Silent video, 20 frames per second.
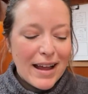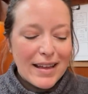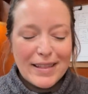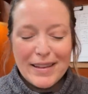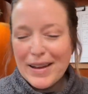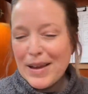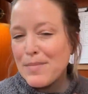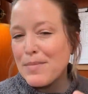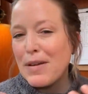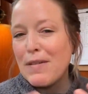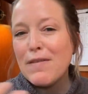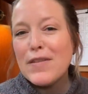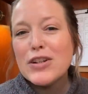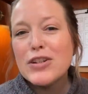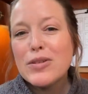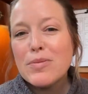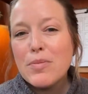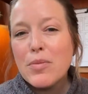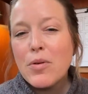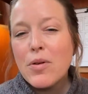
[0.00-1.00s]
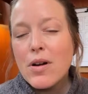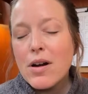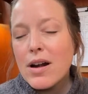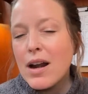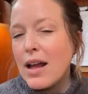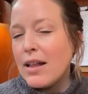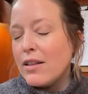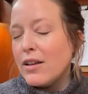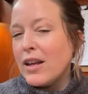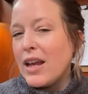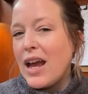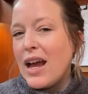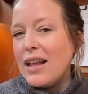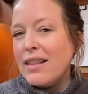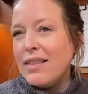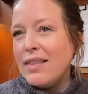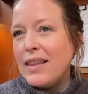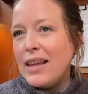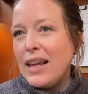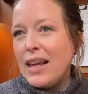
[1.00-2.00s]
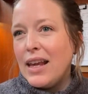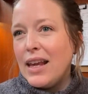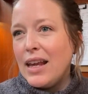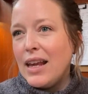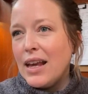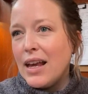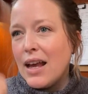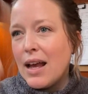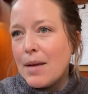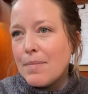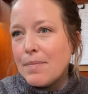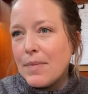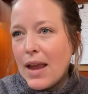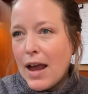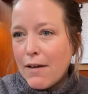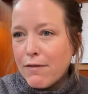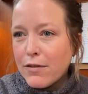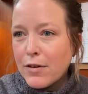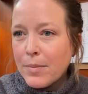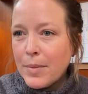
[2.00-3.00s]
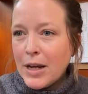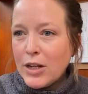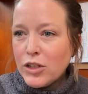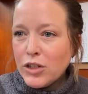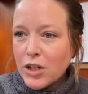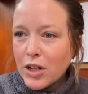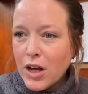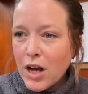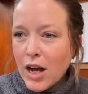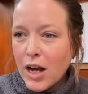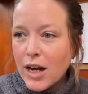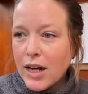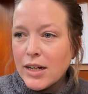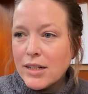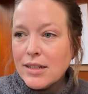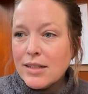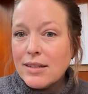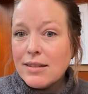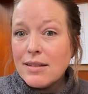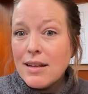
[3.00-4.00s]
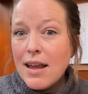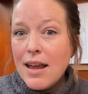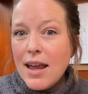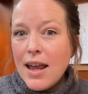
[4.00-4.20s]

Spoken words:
I look at my vision board, I look at the affirmation cards,